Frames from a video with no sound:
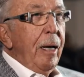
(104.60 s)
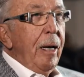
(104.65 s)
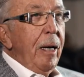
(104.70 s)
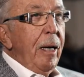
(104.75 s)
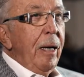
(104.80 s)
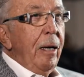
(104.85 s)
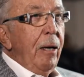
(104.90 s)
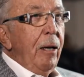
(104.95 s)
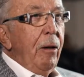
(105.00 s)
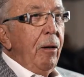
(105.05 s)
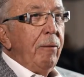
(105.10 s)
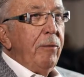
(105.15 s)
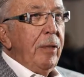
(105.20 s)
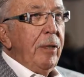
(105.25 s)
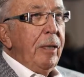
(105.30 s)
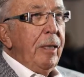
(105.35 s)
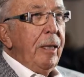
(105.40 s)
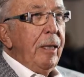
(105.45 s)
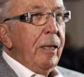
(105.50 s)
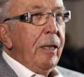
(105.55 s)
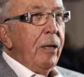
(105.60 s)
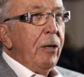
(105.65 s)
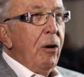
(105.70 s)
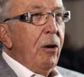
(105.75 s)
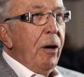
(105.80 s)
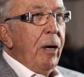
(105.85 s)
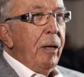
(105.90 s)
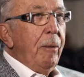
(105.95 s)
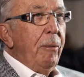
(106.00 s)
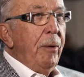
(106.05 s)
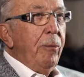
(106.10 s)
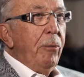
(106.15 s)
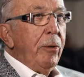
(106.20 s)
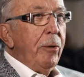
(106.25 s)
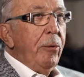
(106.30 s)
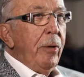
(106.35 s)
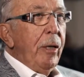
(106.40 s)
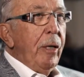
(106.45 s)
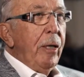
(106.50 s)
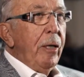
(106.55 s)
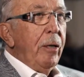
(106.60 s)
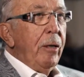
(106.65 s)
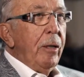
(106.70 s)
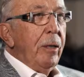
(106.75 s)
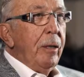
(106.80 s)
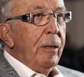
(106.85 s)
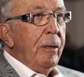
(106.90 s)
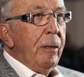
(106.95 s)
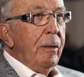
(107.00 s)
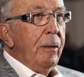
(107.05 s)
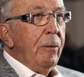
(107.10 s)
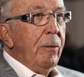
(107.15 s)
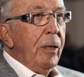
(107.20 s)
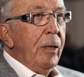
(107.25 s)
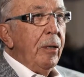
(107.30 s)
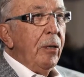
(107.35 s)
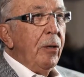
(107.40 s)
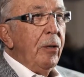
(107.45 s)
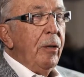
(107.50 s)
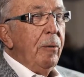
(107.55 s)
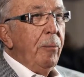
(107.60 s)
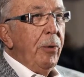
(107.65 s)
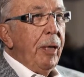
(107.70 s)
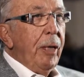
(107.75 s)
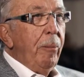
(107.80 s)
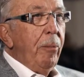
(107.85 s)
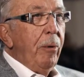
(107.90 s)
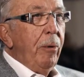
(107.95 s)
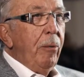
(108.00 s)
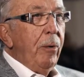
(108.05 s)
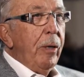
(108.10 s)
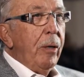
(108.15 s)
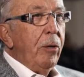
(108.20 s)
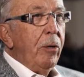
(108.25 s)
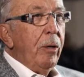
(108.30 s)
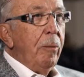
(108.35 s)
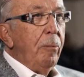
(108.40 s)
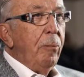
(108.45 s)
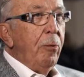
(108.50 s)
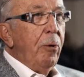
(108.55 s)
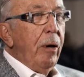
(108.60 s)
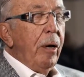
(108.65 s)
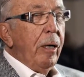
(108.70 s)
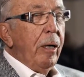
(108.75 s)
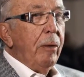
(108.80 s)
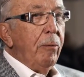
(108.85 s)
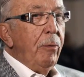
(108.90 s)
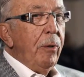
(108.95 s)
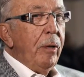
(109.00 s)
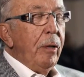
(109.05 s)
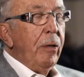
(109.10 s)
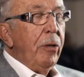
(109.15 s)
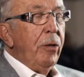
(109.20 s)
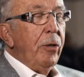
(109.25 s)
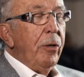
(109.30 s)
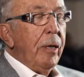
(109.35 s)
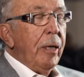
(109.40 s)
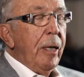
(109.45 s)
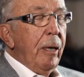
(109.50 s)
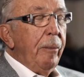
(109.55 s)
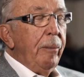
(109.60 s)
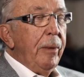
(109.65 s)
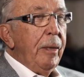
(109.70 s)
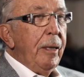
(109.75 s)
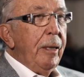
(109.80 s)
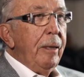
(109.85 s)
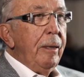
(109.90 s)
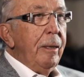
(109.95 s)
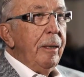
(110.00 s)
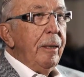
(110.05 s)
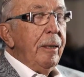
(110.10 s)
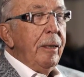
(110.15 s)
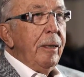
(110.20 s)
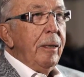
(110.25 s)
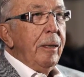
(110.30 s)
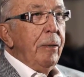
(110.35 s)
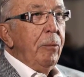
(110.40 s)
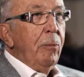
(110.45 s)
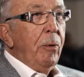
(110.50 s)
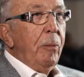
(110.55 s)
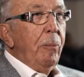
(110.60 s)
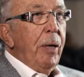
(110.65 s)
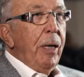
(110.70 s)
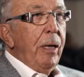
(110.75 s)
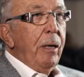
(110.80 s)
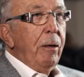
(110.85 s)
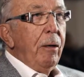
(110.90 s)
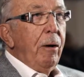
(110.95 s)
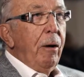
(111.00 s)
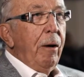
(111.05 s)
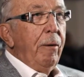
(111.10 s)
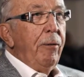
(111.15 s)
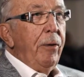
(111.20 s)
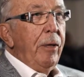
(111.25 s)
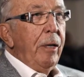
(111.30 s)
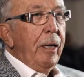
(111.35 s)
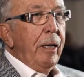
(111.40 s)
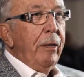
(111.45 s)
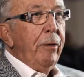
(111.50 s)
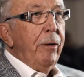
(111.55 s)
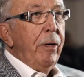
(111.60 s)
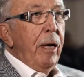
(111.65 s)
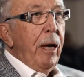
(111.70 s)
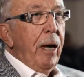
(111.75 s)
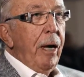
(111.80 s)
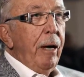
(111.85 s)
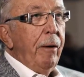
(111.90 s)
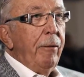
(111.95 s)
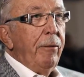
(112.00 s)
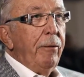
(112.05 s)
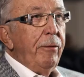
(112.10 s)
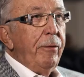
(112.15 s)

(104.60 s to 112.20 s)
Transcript: And obviously the economy was really good. We had good people, we had good product, we had a good company, and we paid it off in 1.5 years.